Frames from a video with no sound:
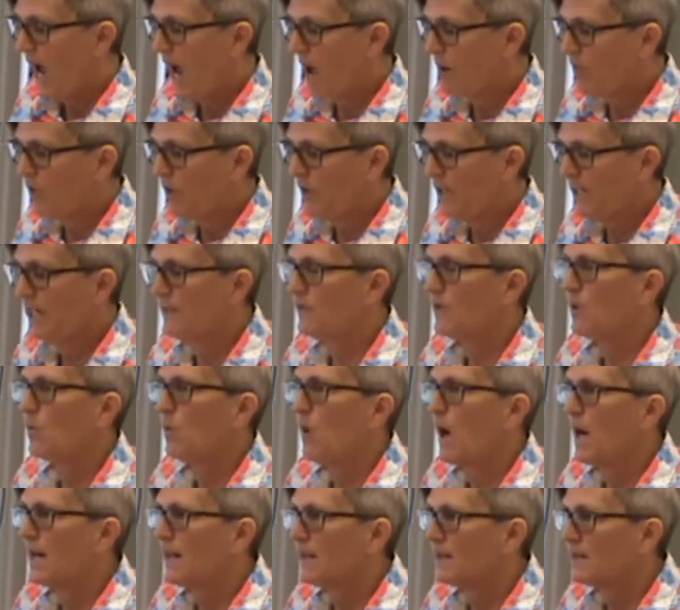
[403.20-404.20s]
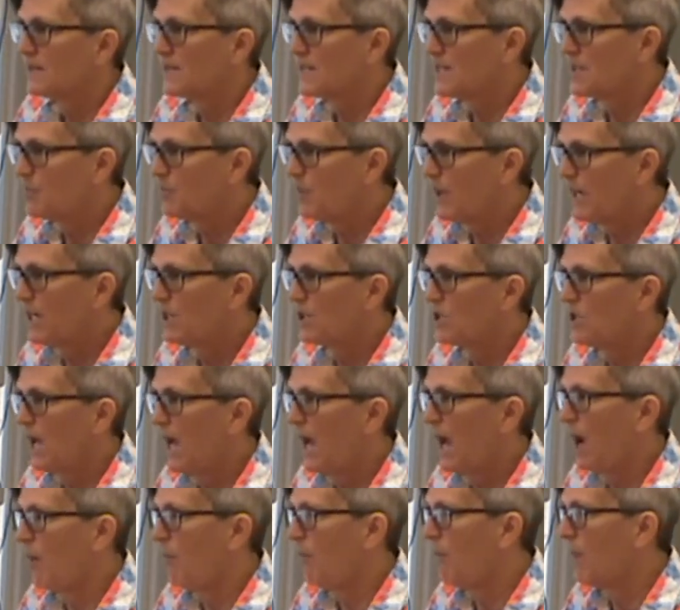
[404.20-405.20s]
I wouldn't even want to speak to
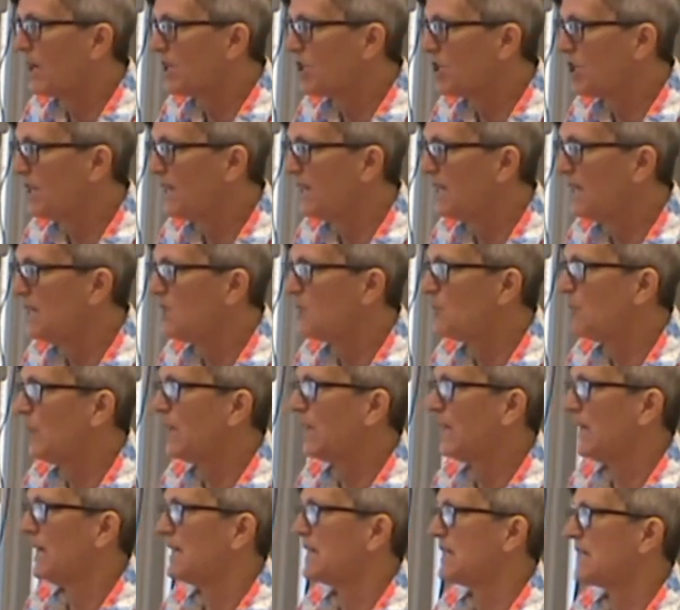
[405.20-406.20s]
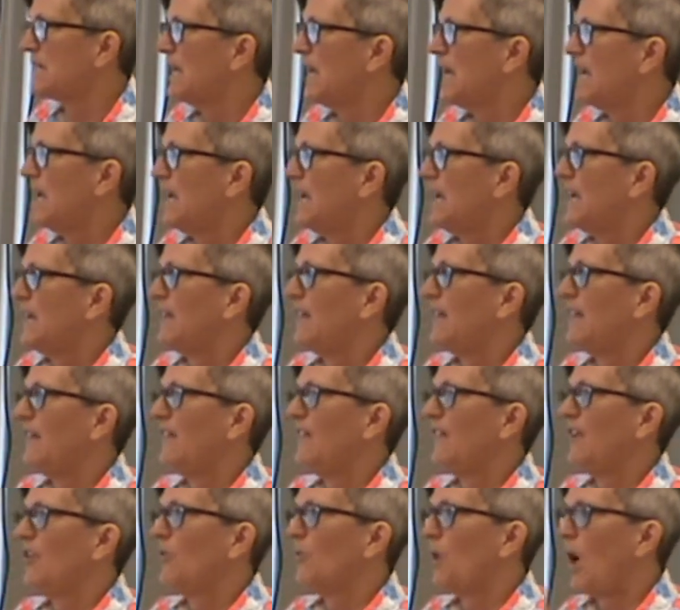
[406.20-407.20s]
how much it is because
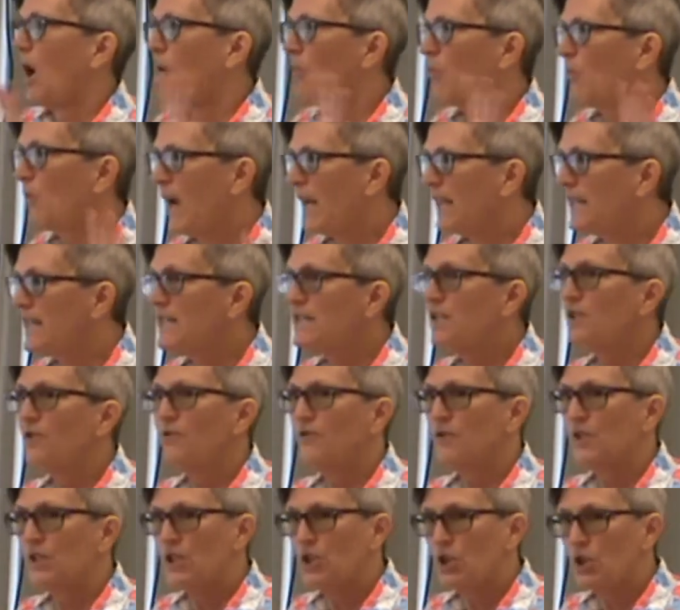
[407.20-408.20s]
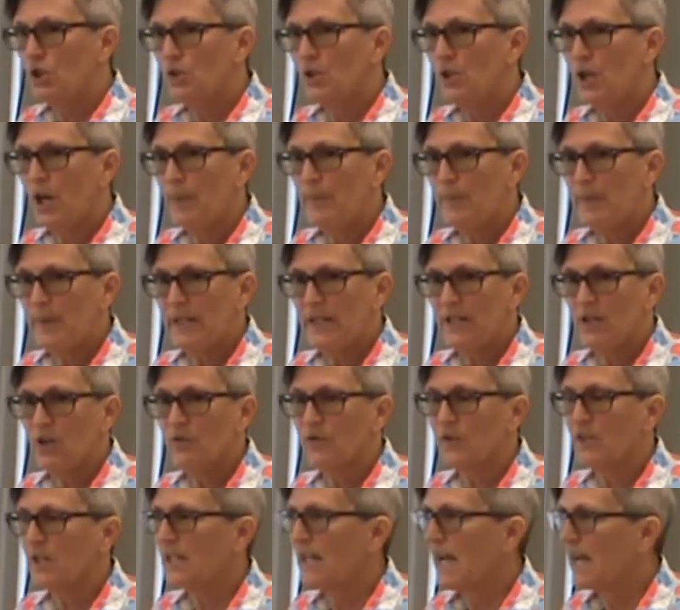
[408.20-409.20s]
they're a relatively new company
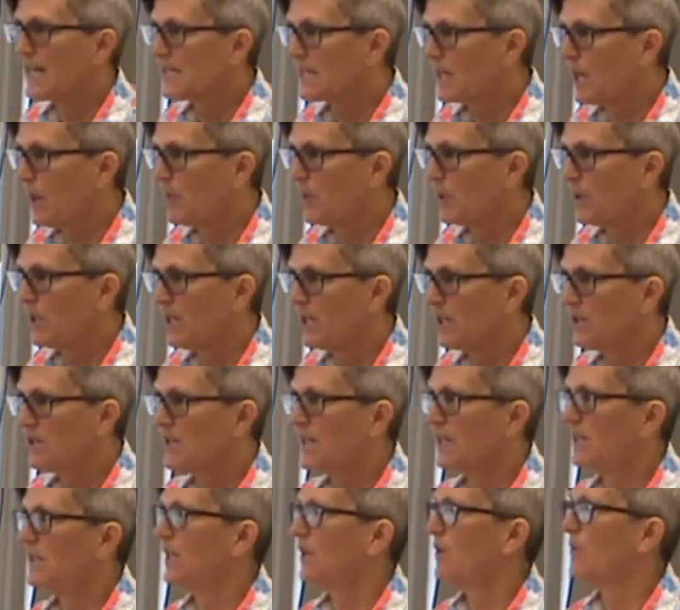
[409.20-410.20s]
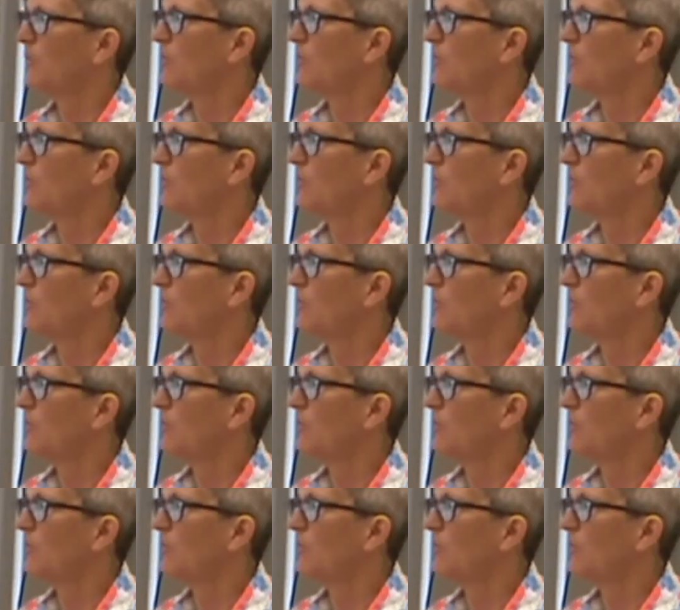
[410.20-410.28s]
over the last couple years and they're